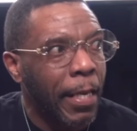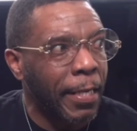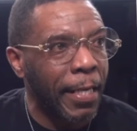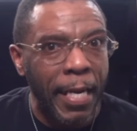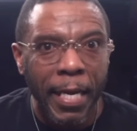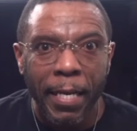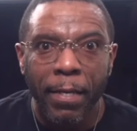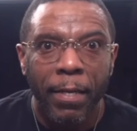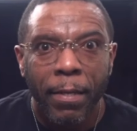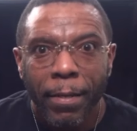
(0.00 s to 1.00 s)
And
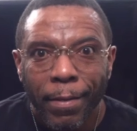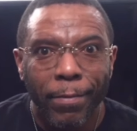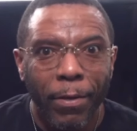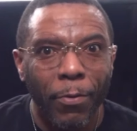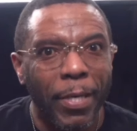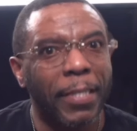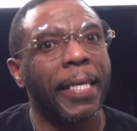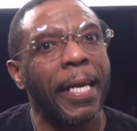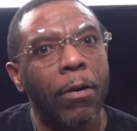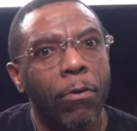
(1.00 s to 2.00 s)
then, you know, you could
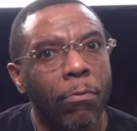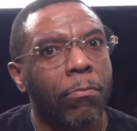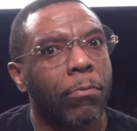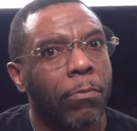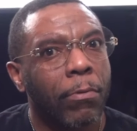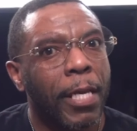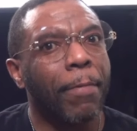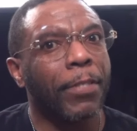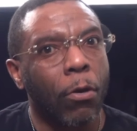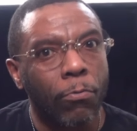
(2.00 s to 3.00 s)
tell he
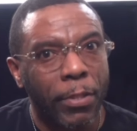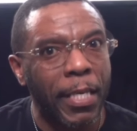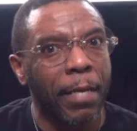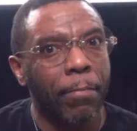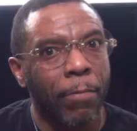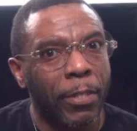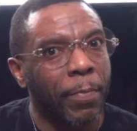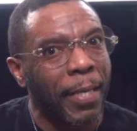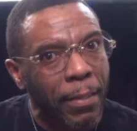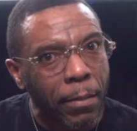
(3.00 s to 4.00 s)
was on tip, which
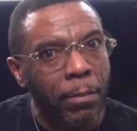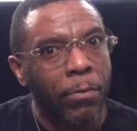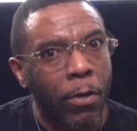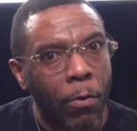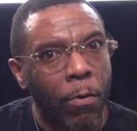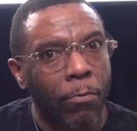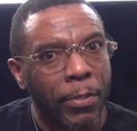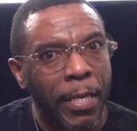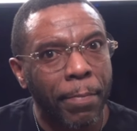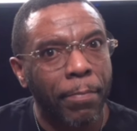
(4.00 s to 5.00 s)
meant, you know, on
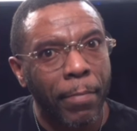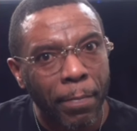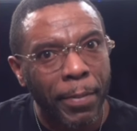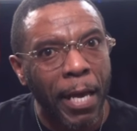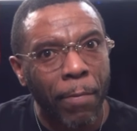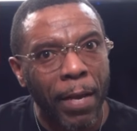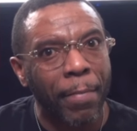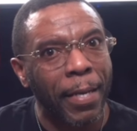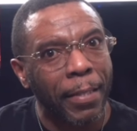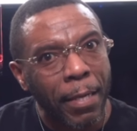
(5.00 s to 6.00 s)
tip up that way
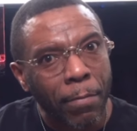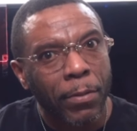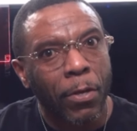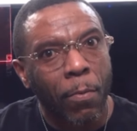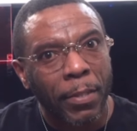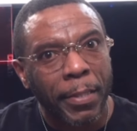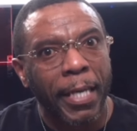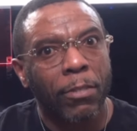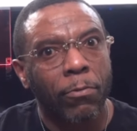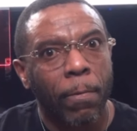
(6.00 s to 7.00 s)
meant he was
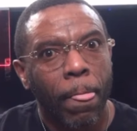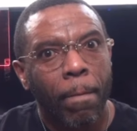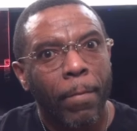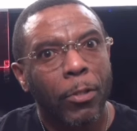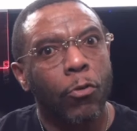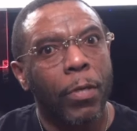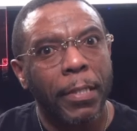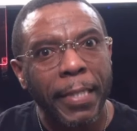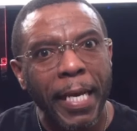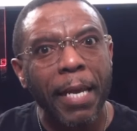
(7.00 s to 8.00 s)
homosexual. So you
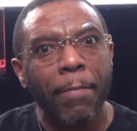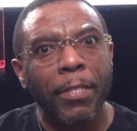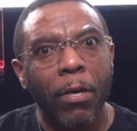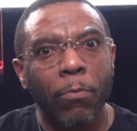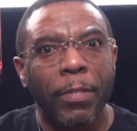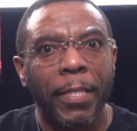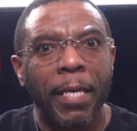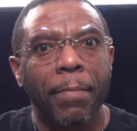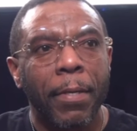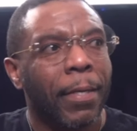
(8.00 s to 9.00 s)
could tell he was on
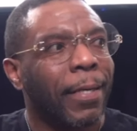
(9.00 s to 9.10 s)
tip.